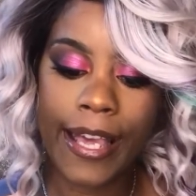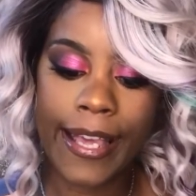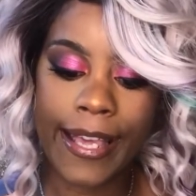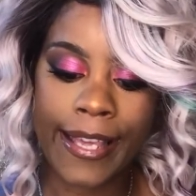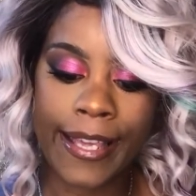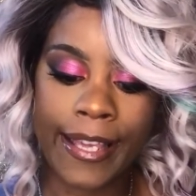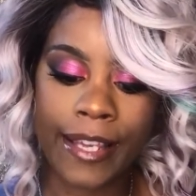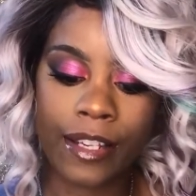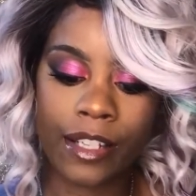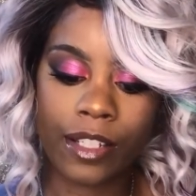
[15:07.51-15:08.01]

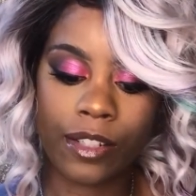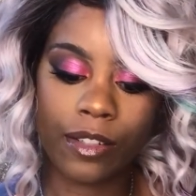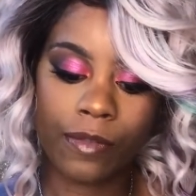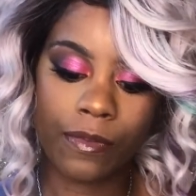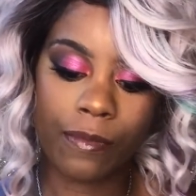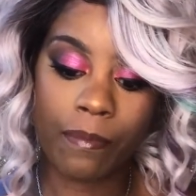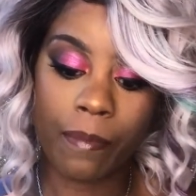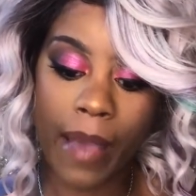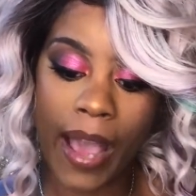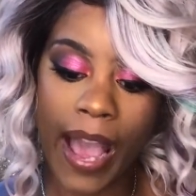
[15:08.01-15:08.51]
It
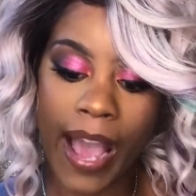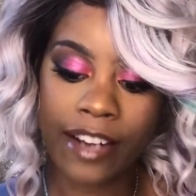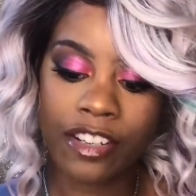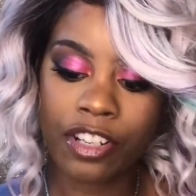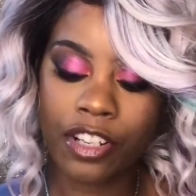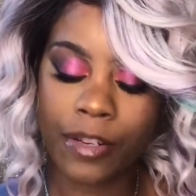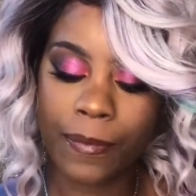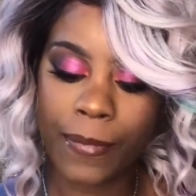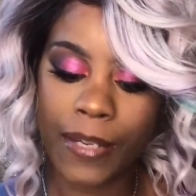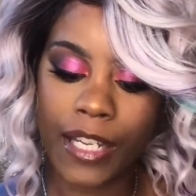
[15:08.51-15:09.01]

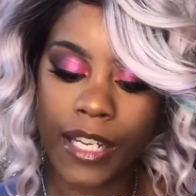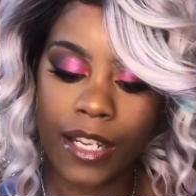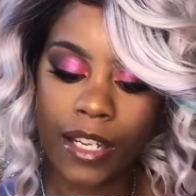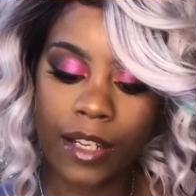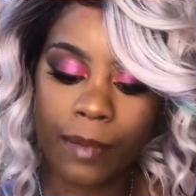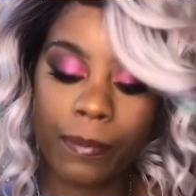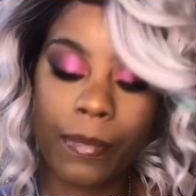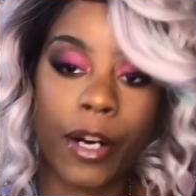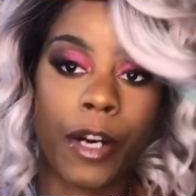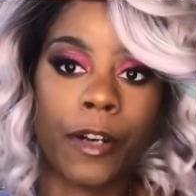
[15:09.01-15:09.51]
matched me
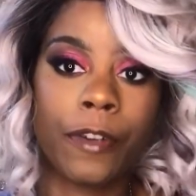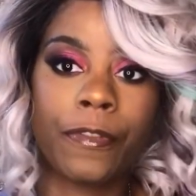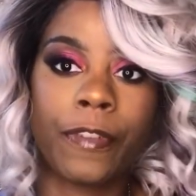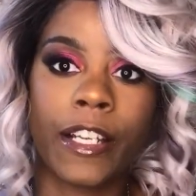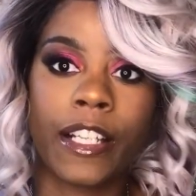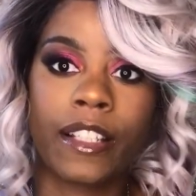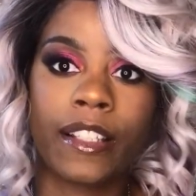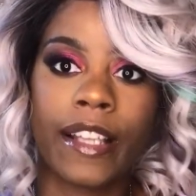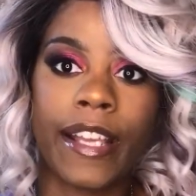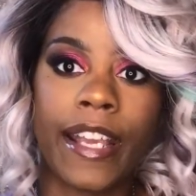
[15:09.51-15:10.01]

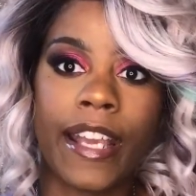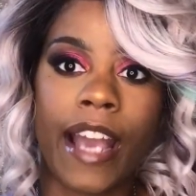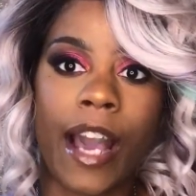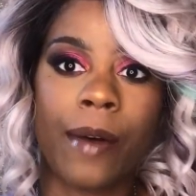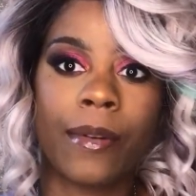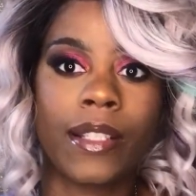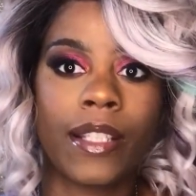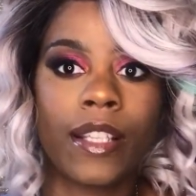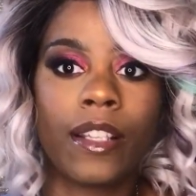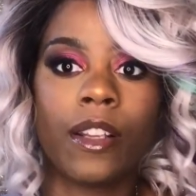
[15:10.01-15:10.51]
perfectly. I
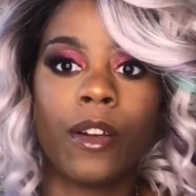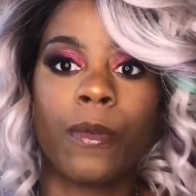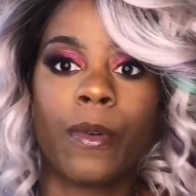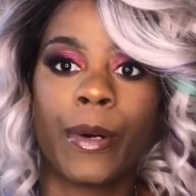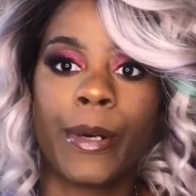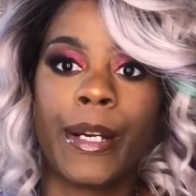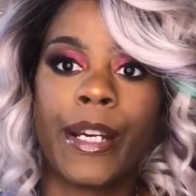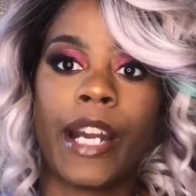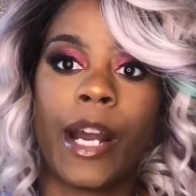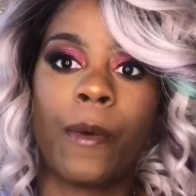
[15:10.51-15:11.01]
was a little
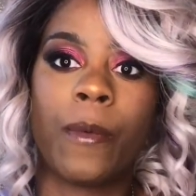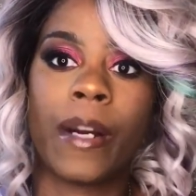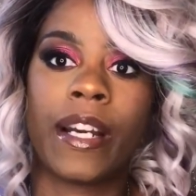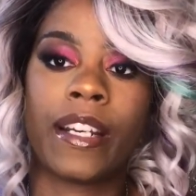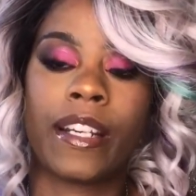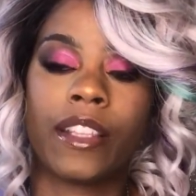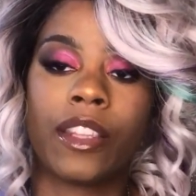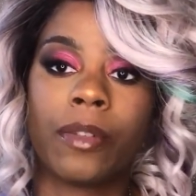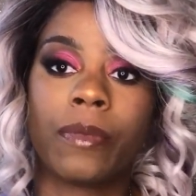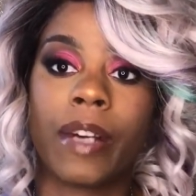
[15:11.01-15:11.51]
worried I wouldn't
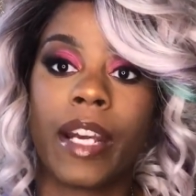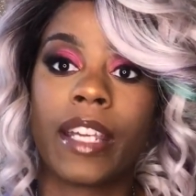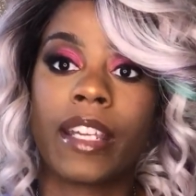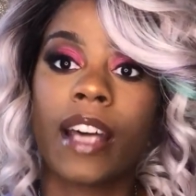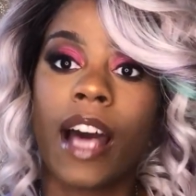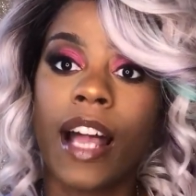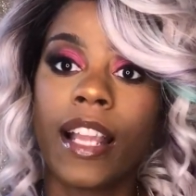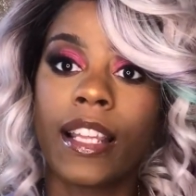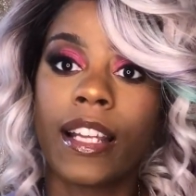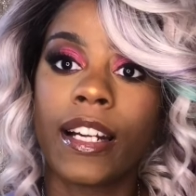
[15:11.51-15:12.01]
get the right
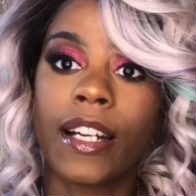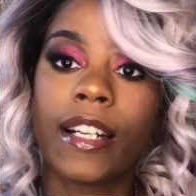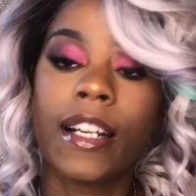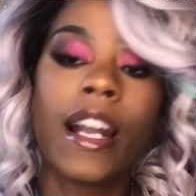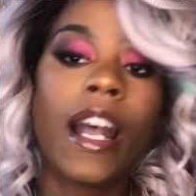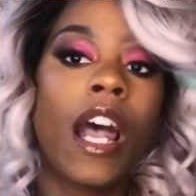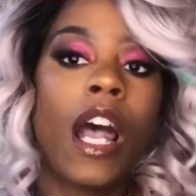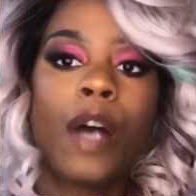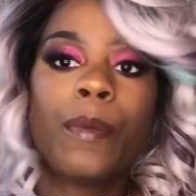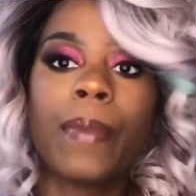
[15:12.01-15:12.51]
color,
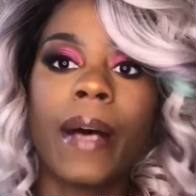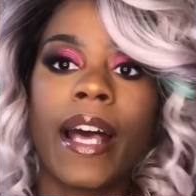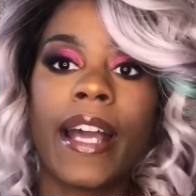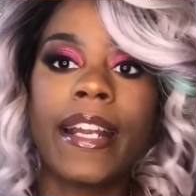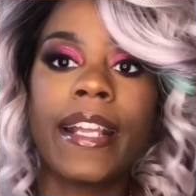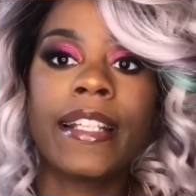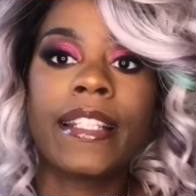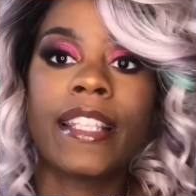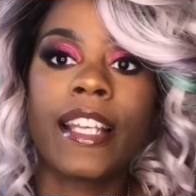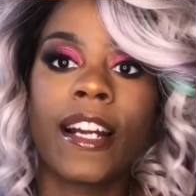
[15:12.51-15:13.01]

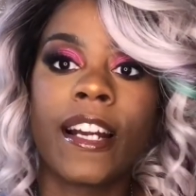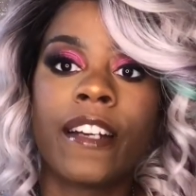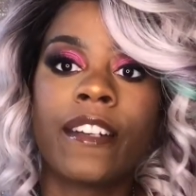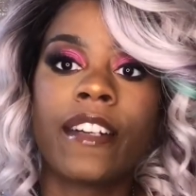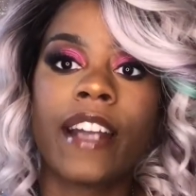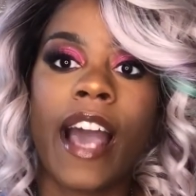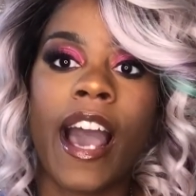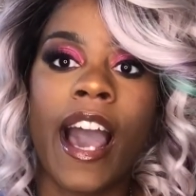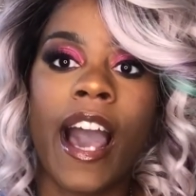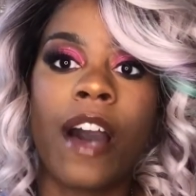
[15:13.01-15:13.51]
but it
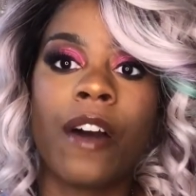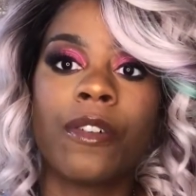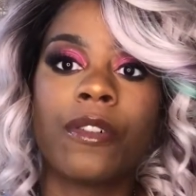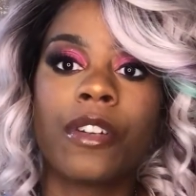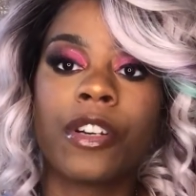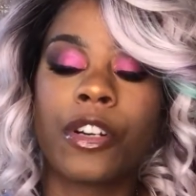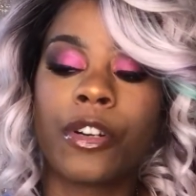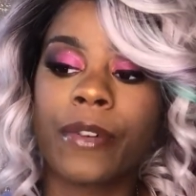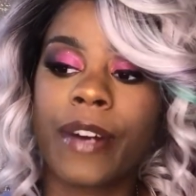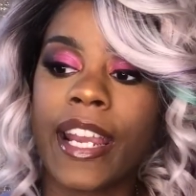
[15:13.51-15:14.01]
turned
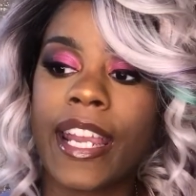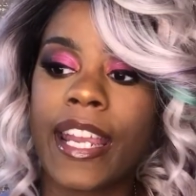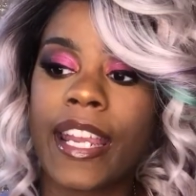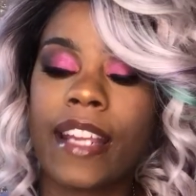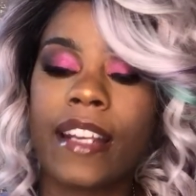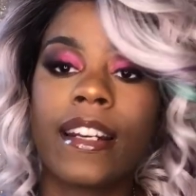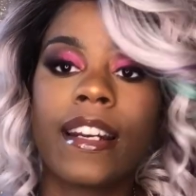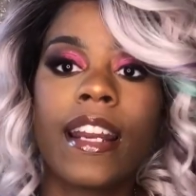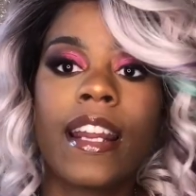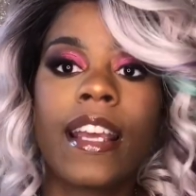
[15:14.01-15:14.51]
out
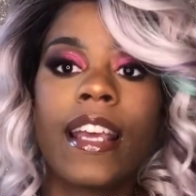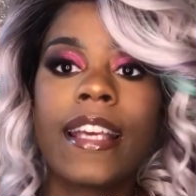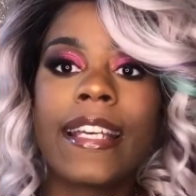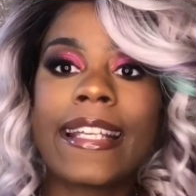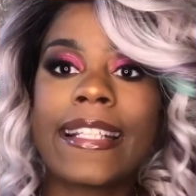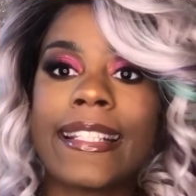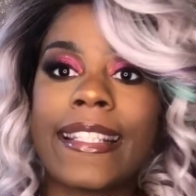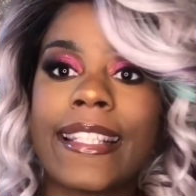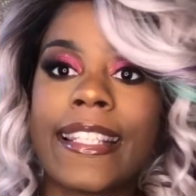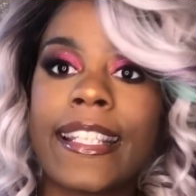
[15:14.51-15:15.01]
great.
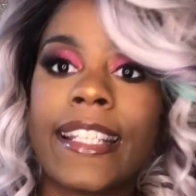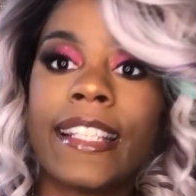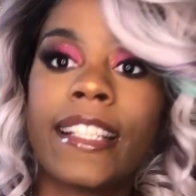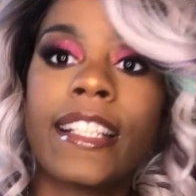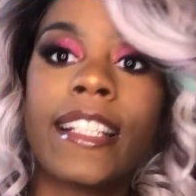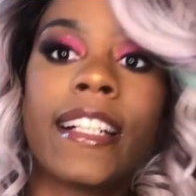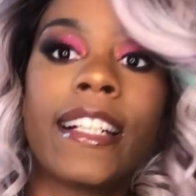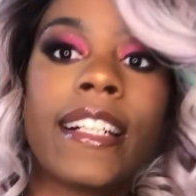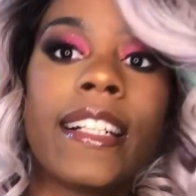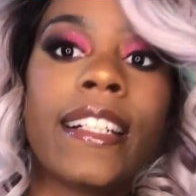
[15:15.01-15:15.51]

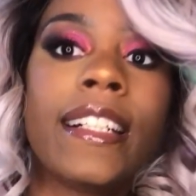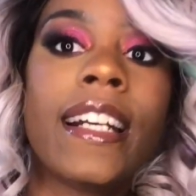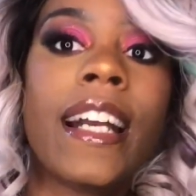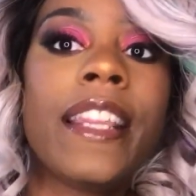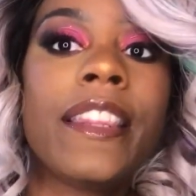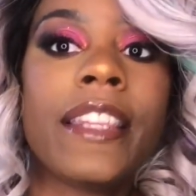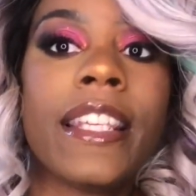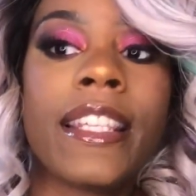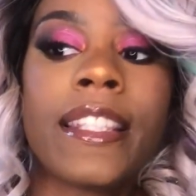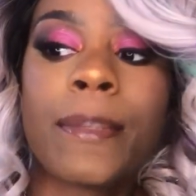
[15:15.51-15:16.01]
Concealer,
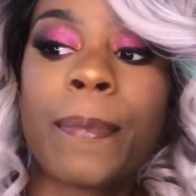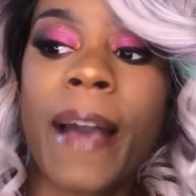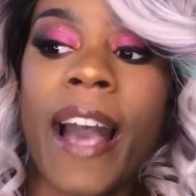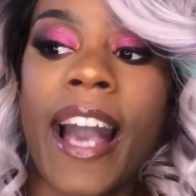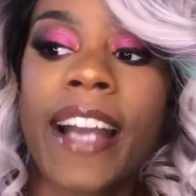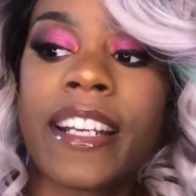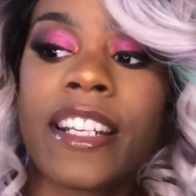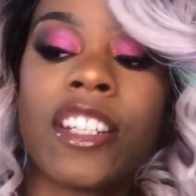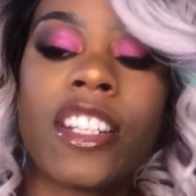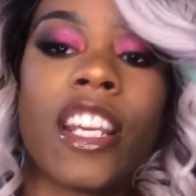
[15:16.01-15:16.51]
this
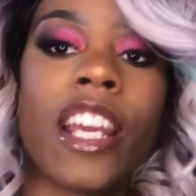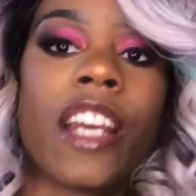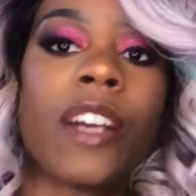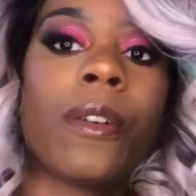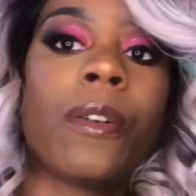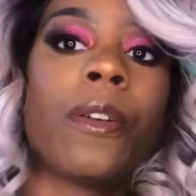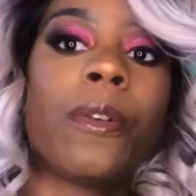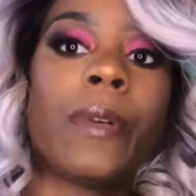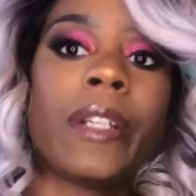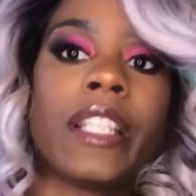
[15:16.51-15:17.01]

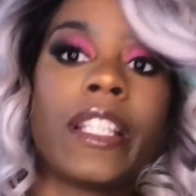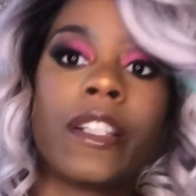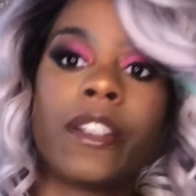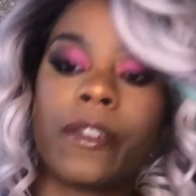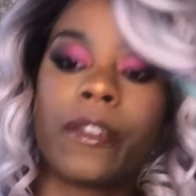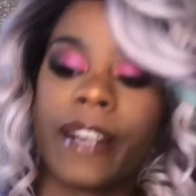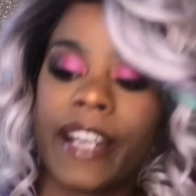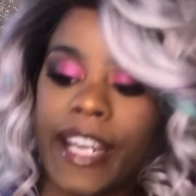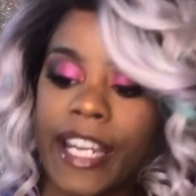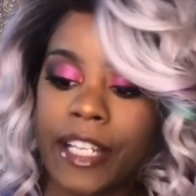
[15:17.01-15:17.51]
packaging was
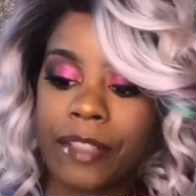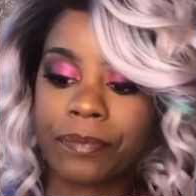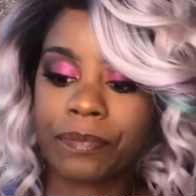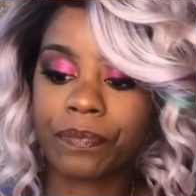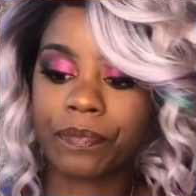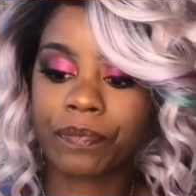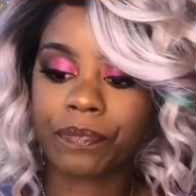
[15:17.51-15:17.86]
great.